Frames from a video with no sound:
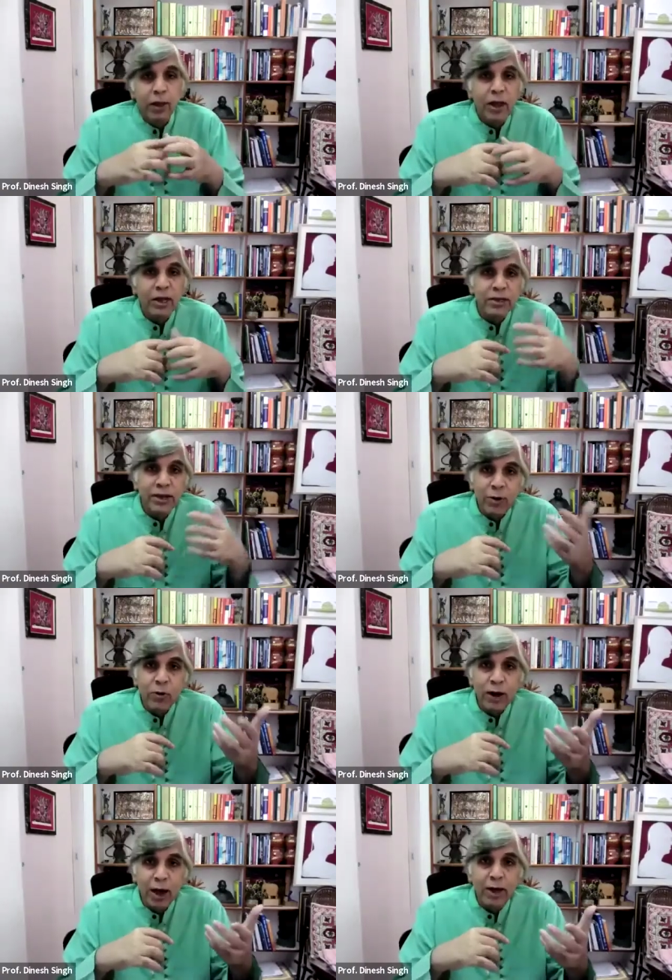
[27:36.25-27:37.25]
that
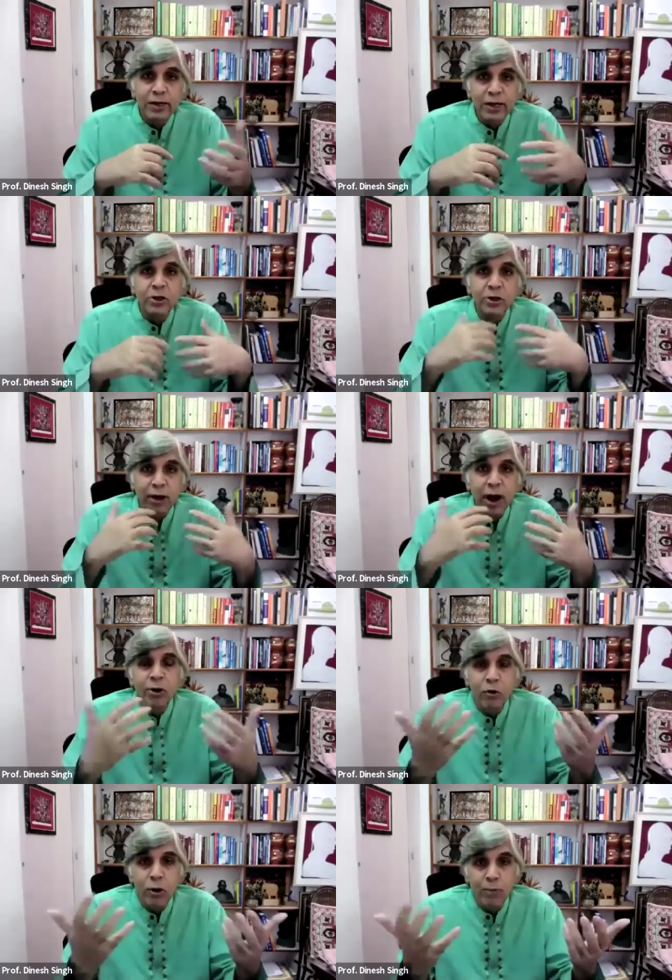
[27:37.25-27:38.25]
Sanatan has
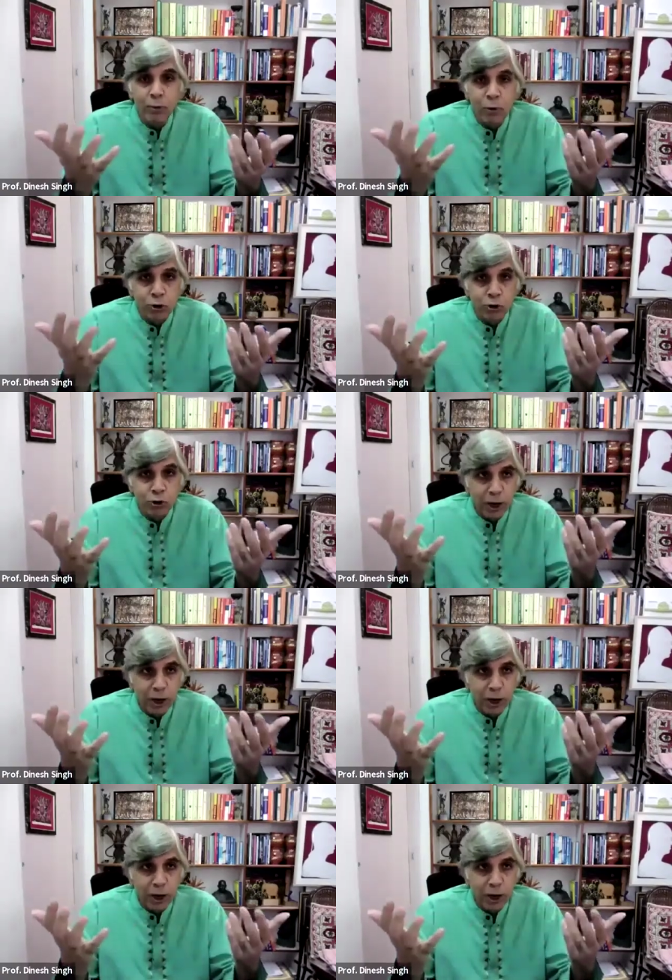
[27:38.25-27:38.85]
tried to approach